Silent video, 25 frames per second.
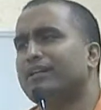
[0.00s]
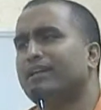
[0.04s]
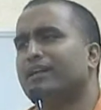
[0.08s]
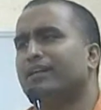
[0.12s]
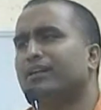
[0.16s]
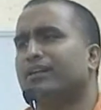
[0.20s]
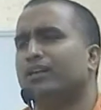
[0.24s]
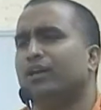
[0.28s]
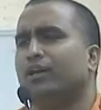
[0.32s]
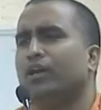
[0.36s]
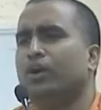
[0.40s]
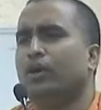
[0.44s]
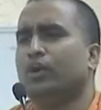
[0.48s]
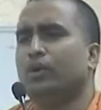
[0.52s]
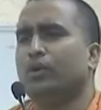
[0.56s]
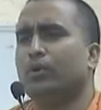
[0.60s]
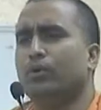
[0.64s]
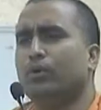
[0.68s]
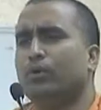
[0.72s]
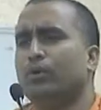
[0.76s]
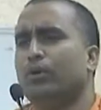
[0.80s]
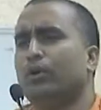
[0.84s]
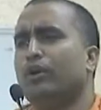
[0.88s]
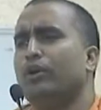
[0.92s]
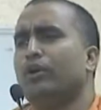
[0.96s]
whole lot
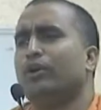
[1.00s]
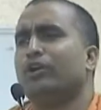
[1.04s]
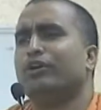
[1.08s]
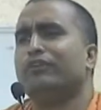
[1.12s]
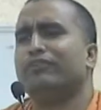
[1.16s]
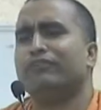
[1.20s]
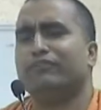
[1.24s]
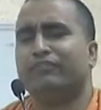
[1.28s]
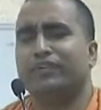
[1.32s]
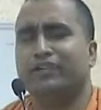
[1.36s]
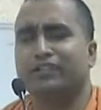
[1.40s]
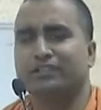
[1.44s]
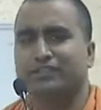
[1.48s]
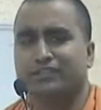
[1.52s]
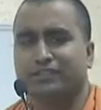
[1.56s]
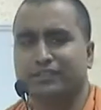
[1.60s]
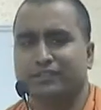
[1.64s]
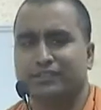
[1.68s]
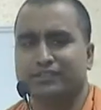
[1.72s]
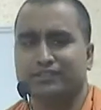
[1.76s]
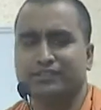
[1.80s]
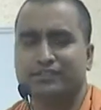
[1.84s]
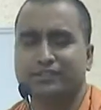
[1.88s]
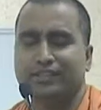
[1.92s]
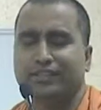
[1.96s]
of functions
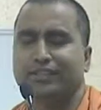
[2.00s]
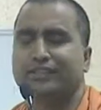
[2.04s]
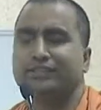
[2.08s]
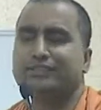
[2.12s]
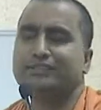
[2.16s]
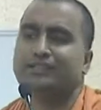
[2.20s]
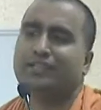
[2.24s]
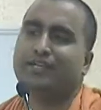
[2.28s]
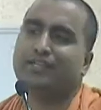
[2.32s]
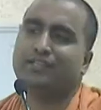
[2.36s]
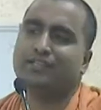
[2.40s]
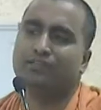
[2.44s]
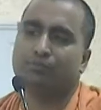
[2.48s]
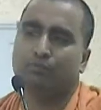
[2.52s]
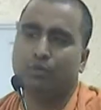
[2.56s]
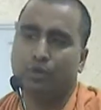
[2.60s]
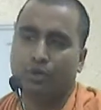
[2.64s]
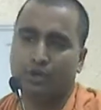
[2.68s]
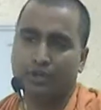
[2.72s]
inside the body